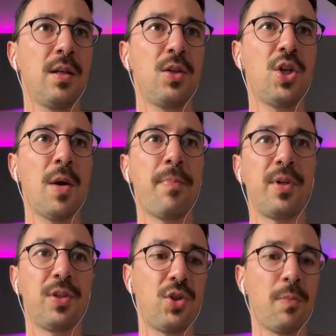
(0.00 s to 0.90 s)

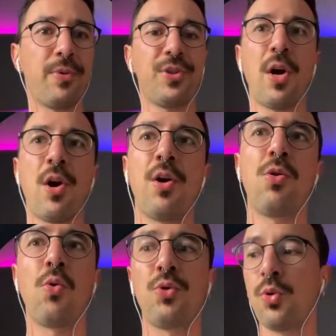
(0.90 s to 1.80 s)
jumpers. Jumpers are
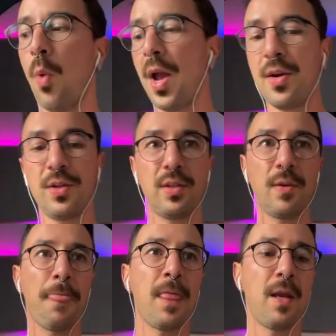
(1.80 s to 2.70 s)
those wires
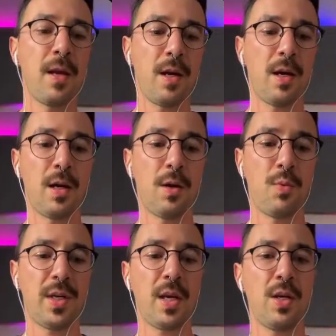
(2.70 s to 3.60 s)

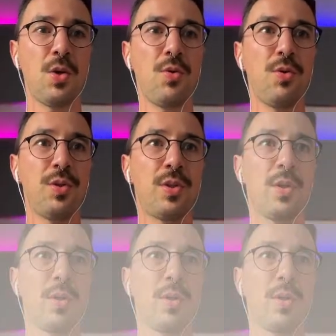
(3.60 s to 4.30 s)
we can use